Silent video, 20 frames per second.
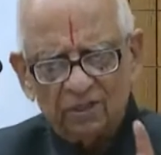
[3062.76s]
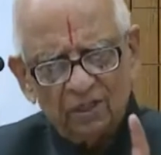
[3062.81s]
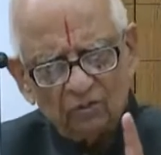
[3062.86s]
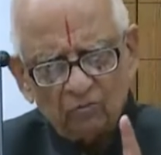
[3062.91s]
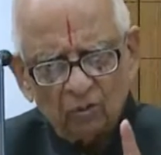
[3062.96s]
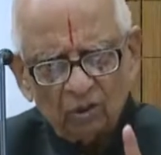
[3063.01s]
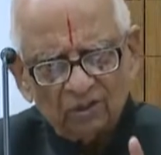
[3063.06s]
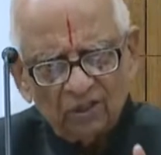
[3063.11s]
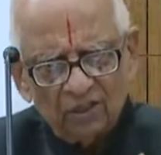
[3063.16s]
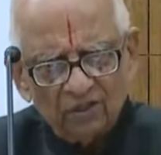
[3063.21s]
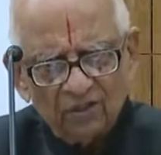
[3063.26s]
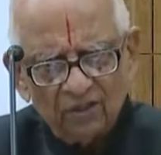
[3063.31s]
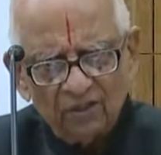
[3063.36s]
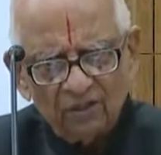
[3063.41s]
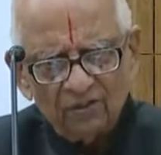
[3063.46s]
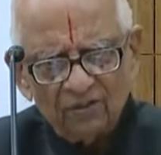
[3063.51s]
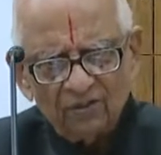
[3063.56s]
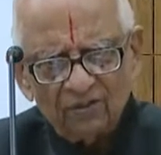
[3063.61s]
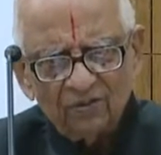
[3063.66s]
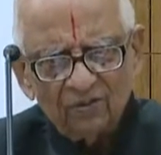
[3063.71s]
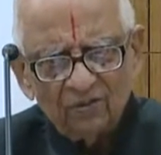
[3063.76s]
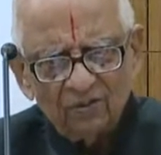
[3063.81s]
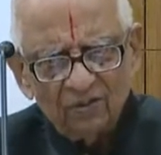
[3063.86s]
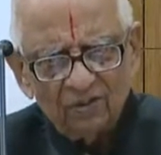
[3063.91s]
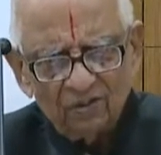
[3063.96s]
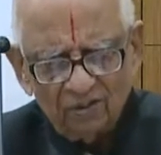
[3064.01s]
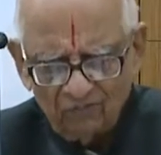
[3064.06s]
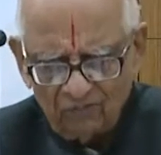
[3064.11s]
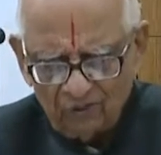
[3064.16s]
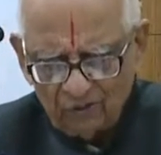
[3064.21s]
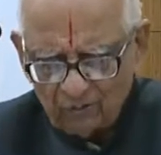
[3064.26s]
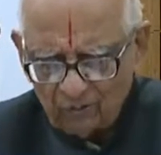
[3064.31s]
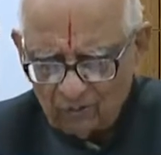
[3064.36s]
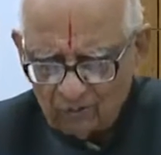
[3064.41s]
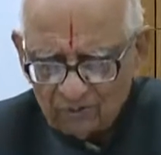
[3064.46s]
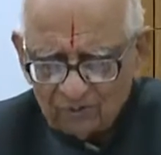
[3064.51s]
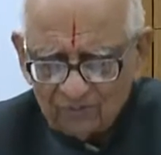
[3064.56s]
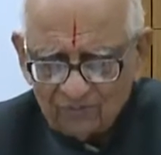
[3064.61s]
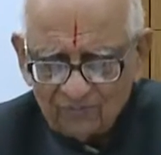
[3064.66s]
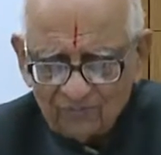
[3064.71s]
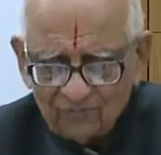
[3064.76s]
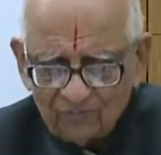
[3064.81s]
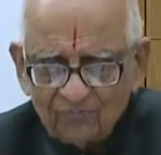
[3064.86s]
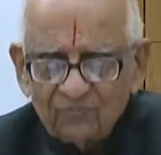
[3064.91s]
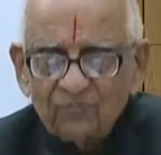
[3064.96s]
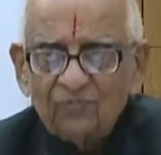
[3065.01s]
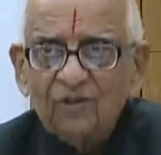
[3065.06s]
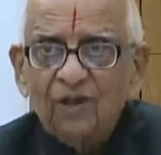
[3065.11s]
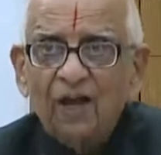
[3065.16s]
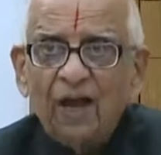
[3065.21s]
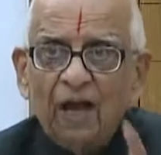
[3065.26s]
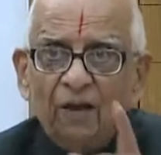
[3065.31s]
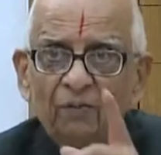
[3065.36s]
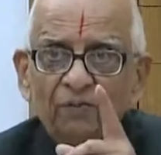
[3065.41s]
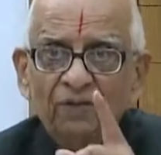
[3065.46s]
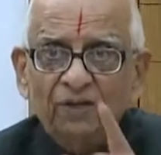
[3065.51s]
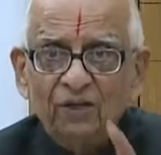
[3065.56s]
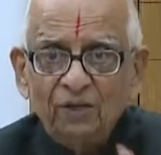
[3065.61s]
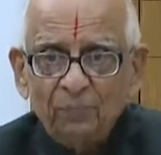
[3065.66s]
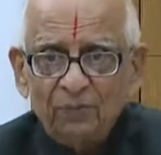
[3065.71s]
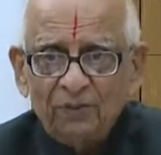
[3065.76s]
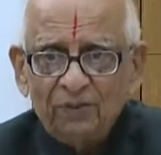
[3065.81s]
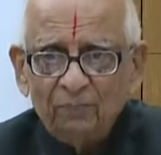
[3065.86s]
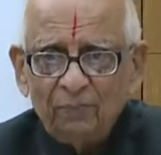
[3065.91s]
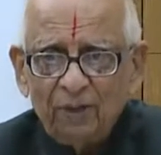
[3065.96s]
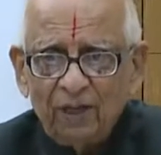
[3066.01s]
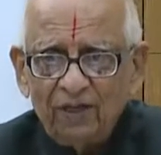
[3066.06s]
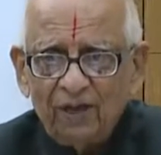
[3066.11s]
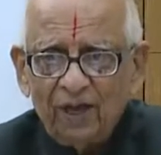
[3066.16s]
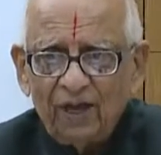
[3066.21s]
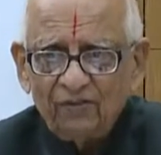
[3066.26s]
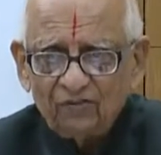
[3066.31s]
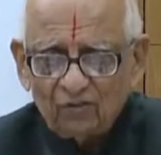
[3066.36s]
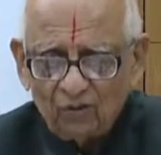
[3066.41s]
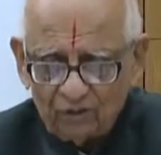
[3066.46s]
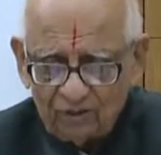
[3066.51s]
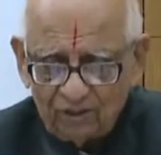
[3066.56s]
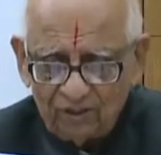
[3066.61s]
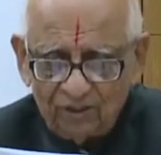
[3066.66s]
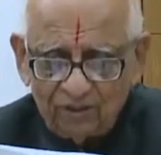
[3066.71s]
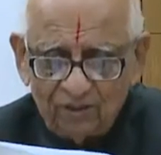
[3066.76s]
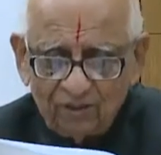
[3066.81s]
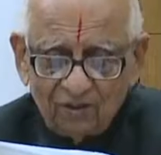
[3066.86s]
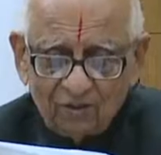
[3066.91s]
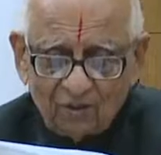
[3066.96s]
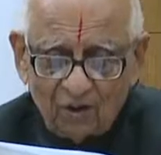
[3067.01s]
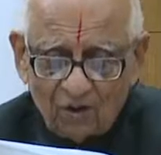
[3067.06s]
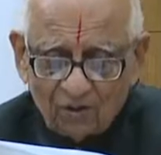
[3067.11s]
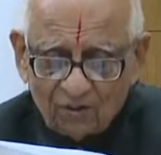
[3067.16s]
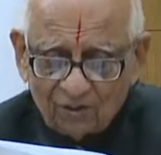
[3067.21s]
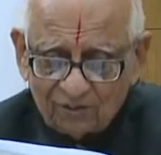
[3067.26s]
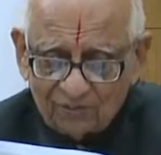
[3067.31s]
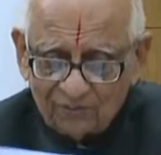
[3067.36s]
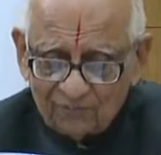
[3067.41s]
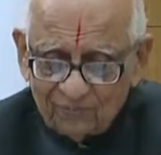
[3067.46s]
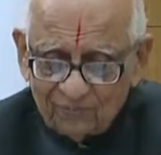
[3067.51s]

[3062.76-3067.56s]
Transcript: Till 12.30? Very good. I'll be keeping in my eyes on the clock.